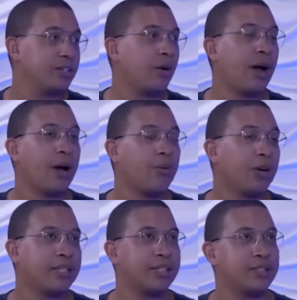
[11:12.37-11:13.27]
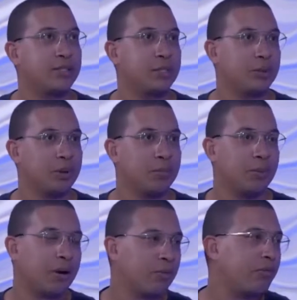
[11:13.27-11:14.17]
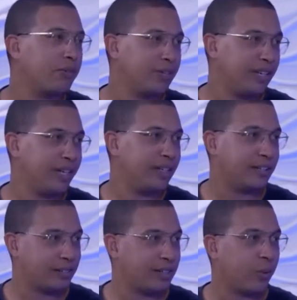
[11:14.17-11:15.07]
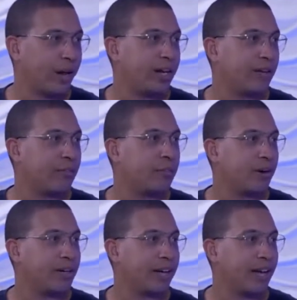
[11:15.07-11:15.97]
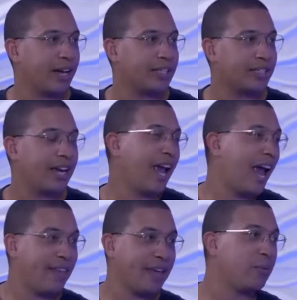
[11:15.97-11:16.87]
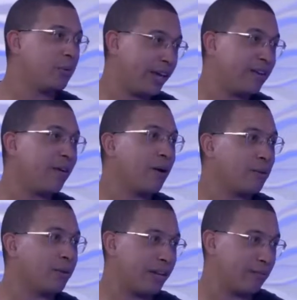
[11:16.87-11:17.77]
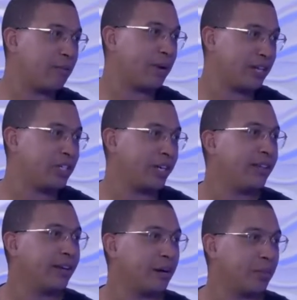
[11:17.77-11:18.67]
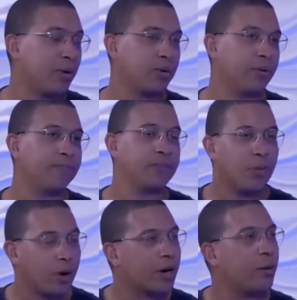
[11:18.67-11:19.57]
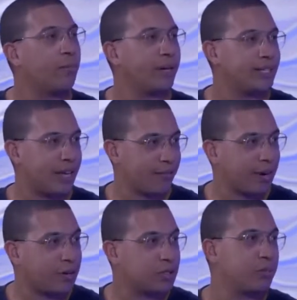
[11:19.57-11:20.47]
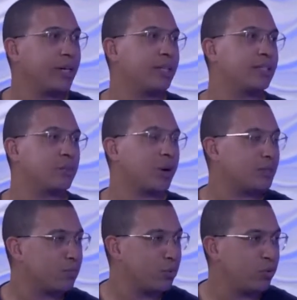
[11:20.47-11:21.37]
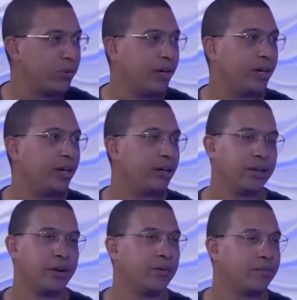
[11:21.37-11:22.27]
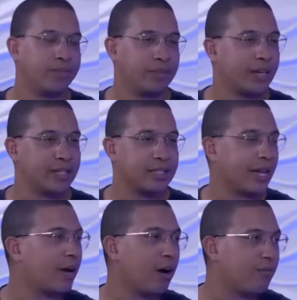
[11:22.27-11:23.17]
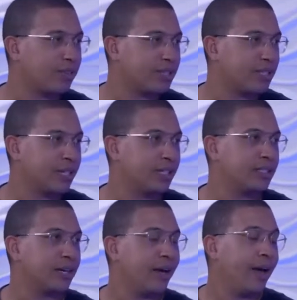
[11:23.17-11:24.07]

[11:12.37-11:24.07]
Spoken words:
So I will listen to about 15 to 20 different podcasts, and they will give out information in there about what companies have announcements, what's moving, you know, things like conferences.